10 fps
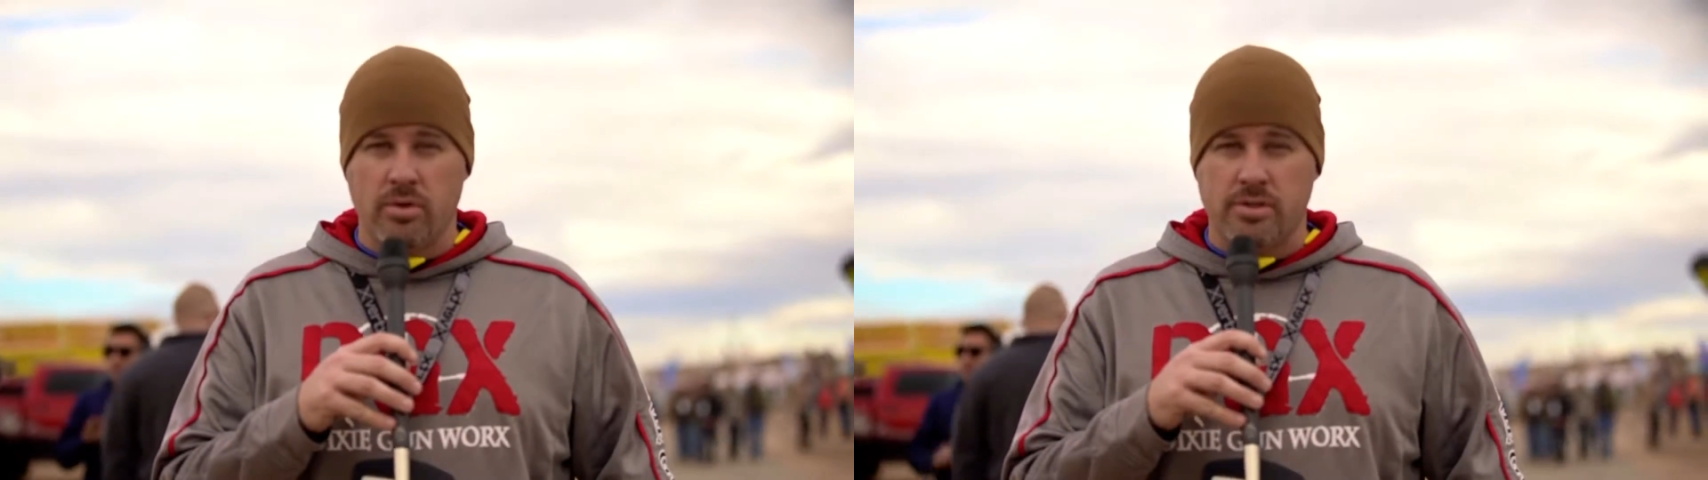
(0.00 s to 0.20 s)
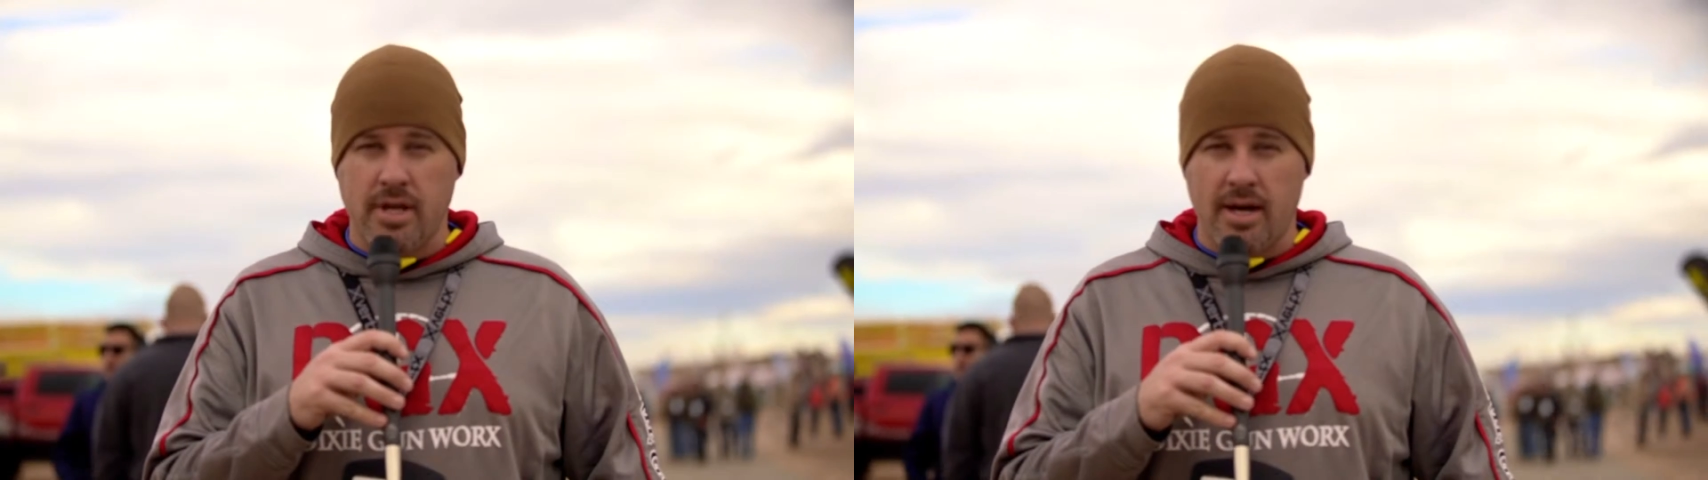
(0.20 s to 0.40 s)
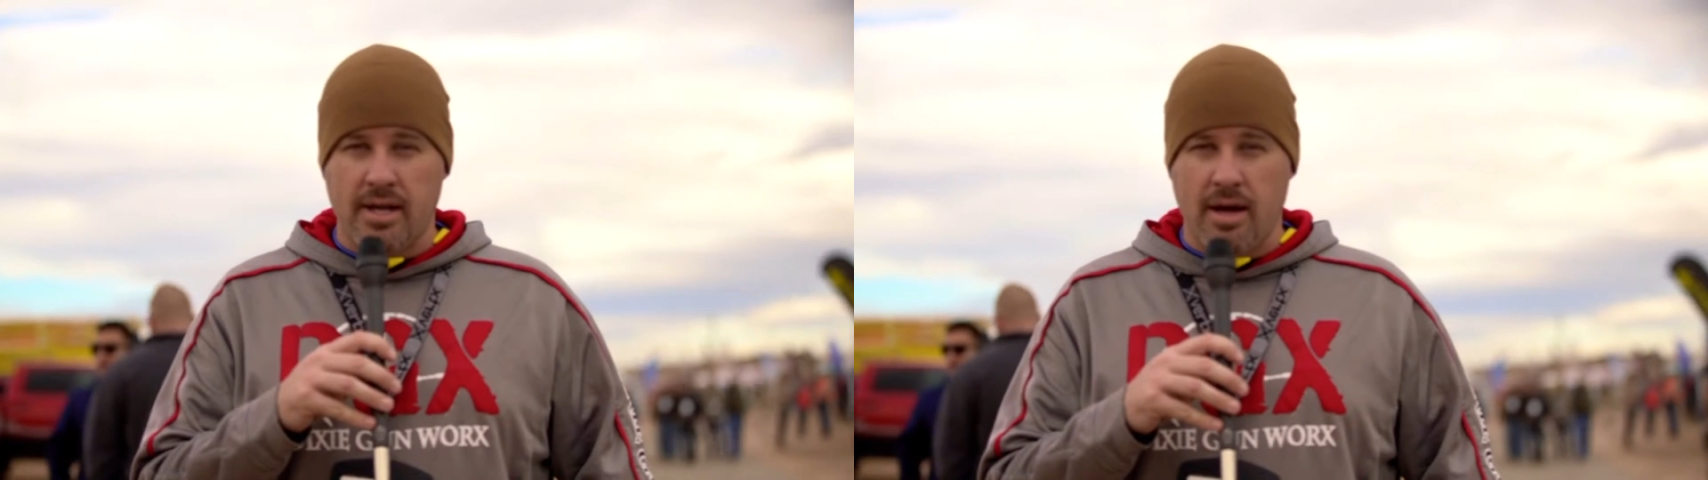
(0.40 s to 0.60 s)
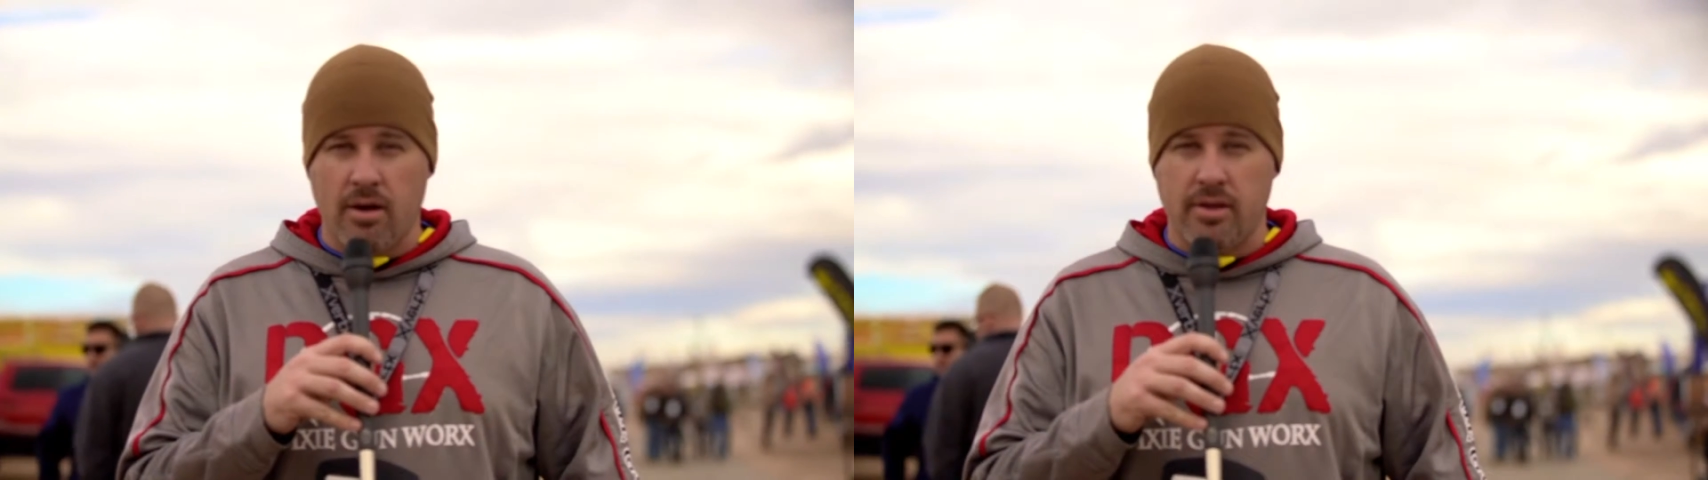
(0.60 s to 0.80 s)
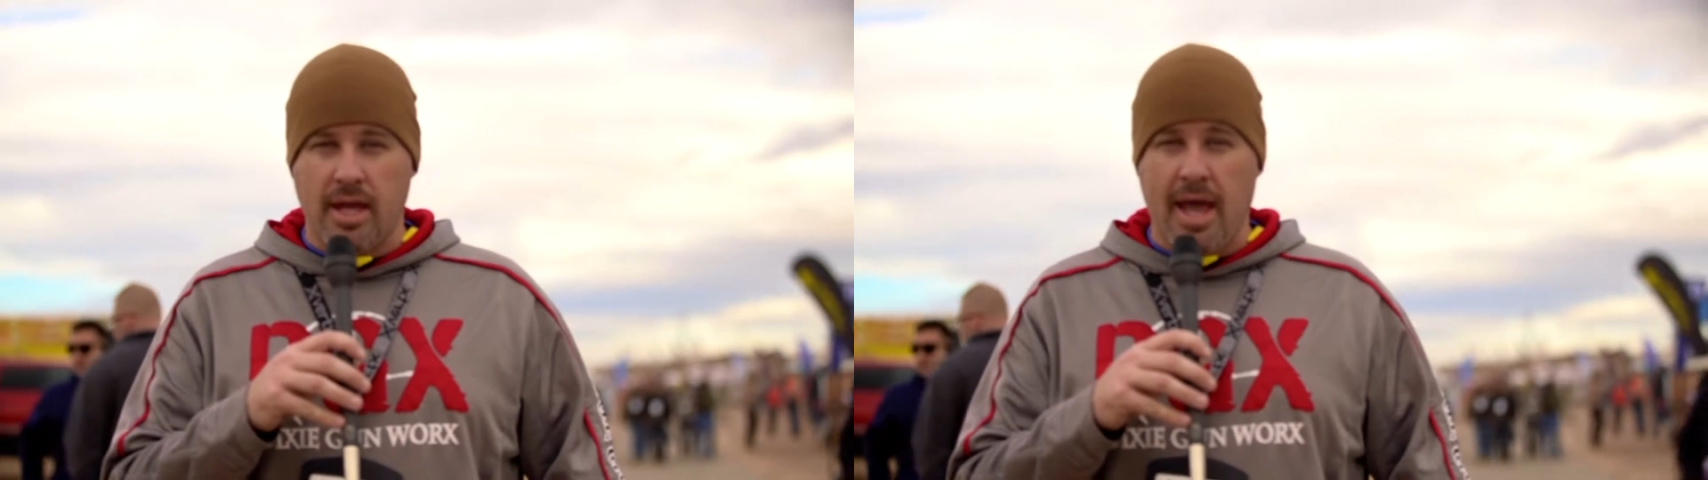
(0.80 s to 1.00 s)
we're standing down
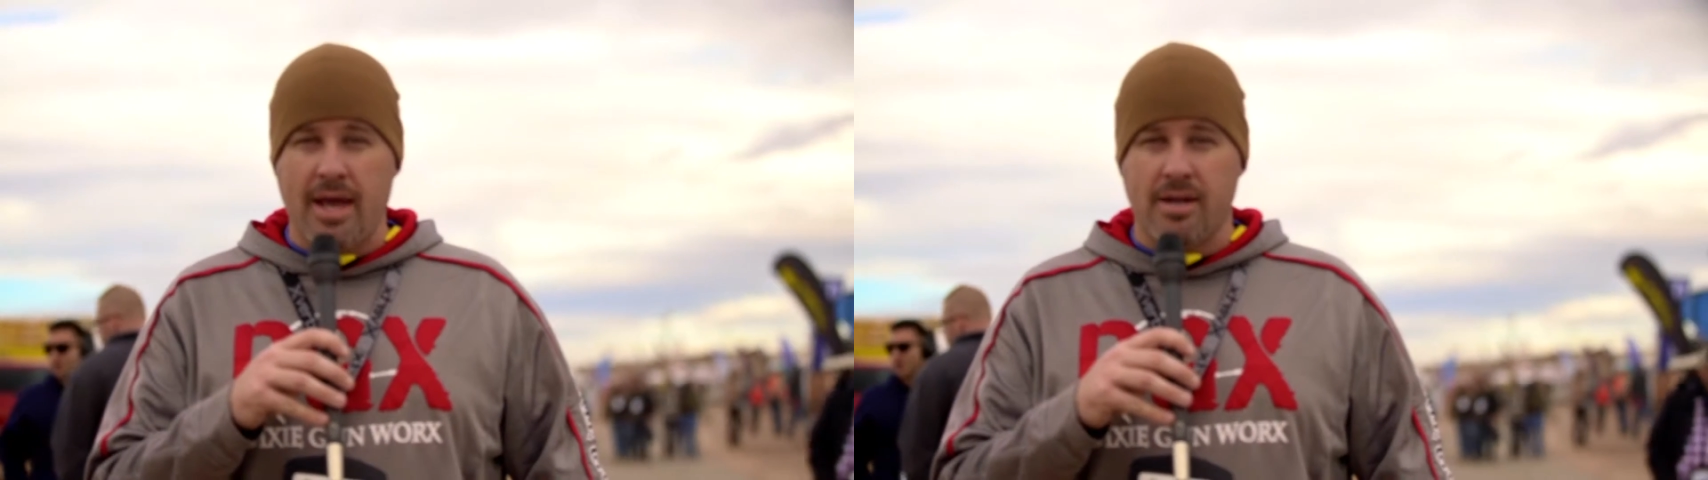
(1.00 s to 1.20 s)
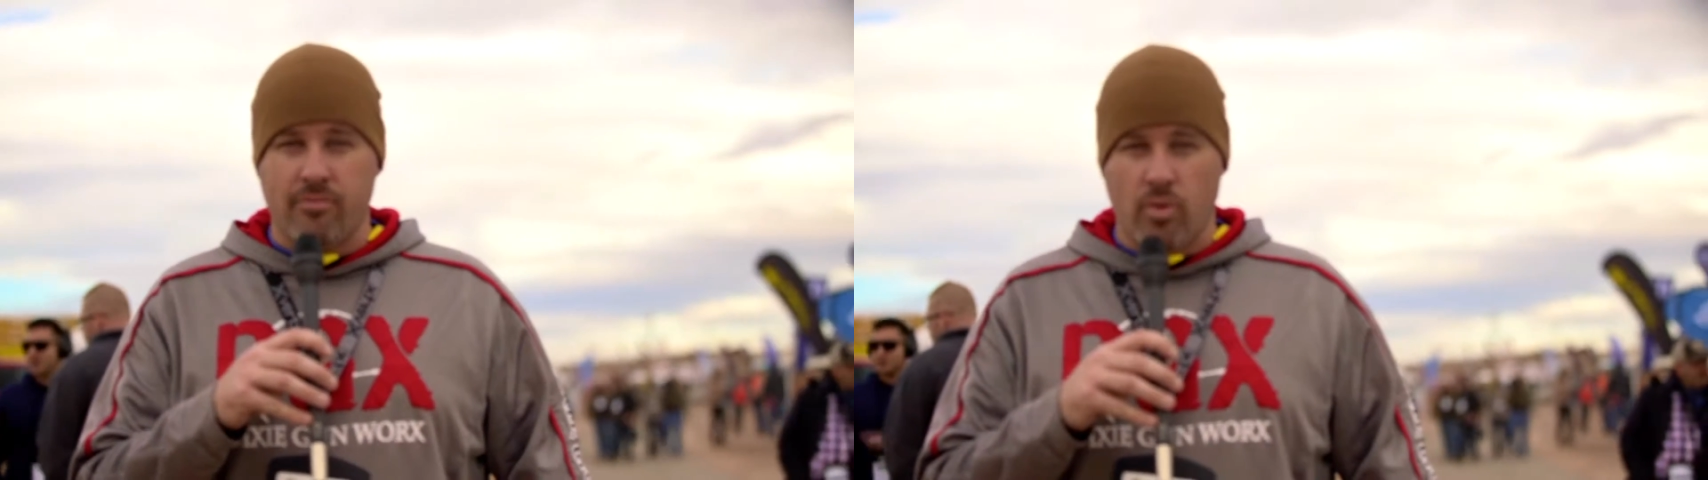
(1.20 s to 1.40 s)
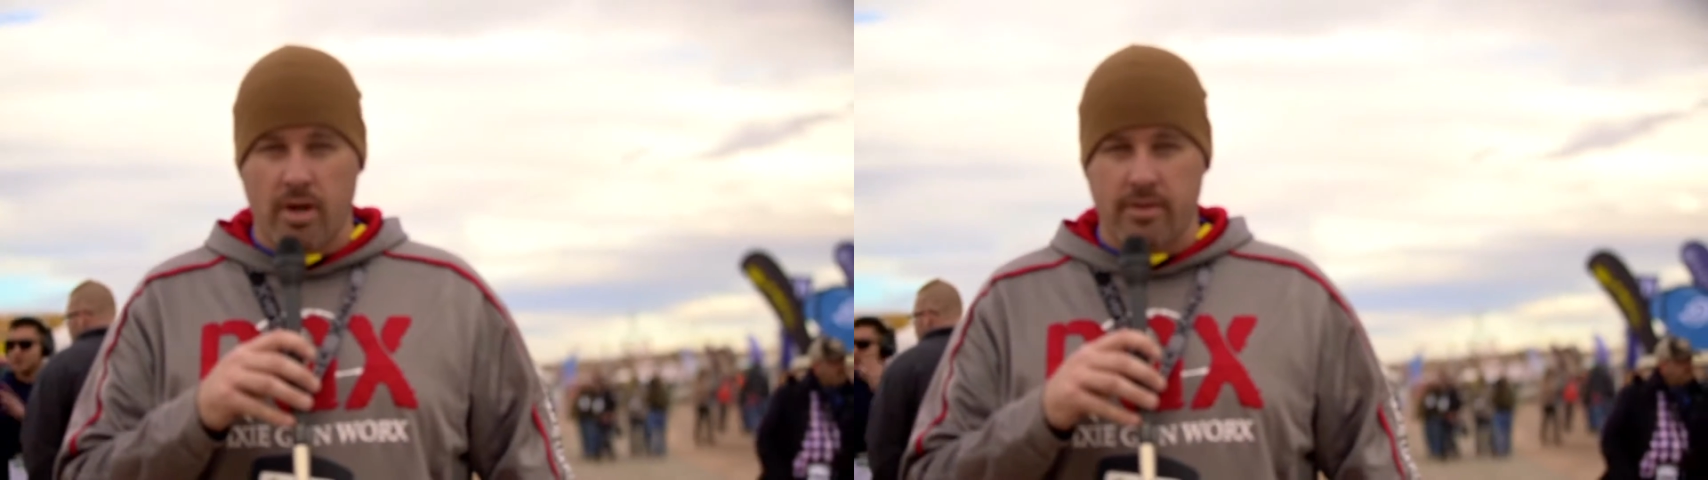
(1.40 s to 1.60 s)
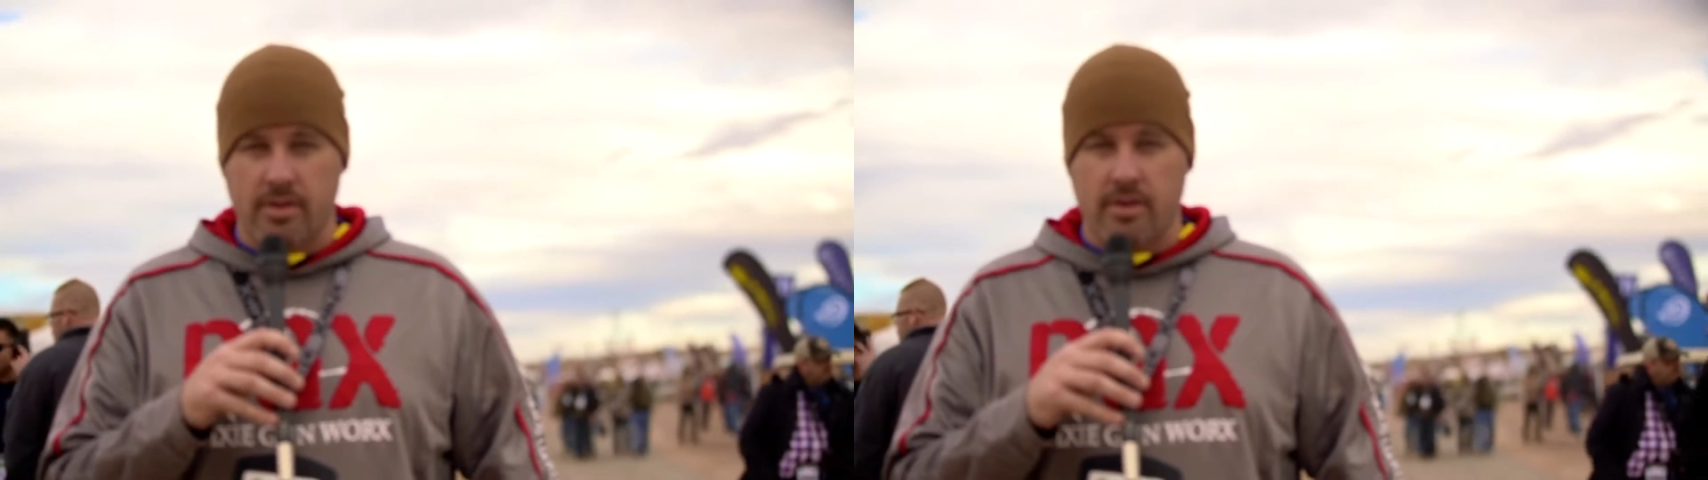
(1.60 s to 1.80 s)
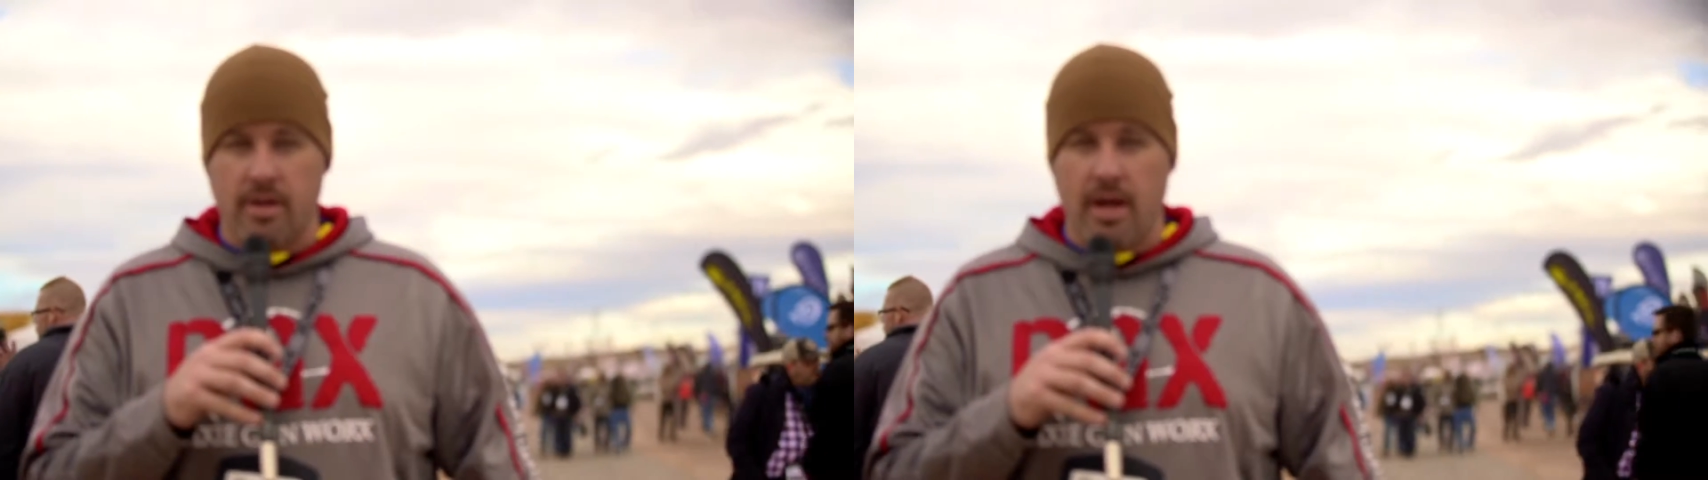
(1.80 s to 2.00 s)
on the end of one of
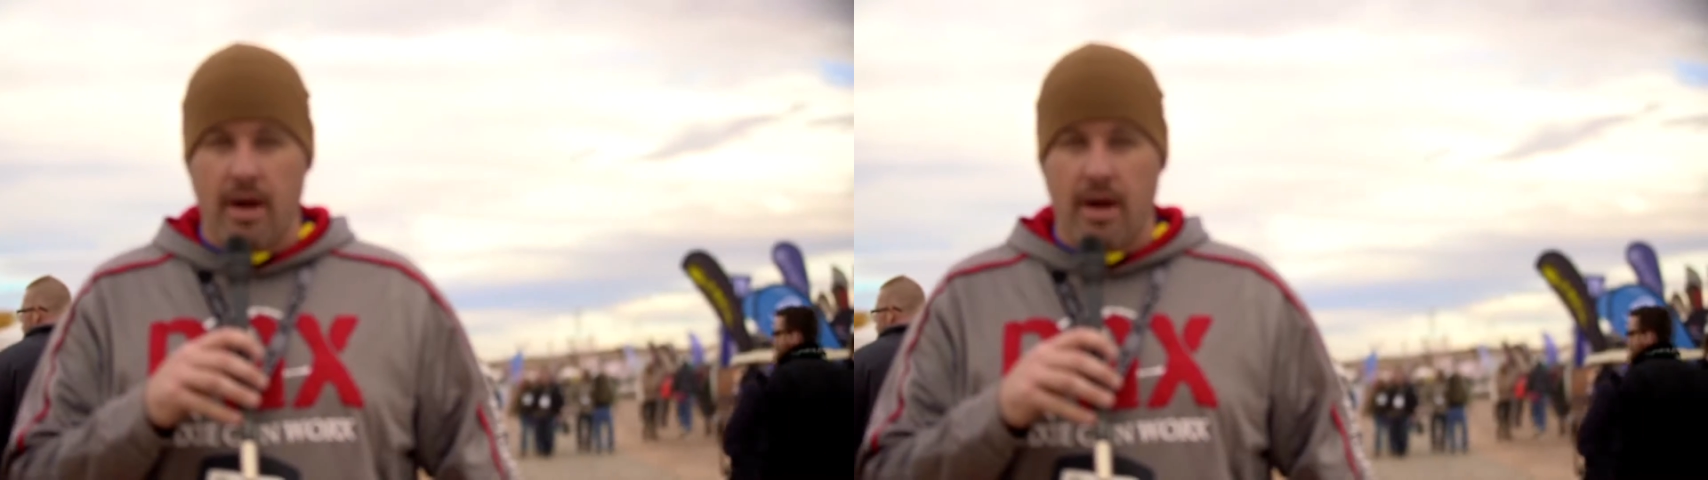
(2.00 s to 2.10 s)
the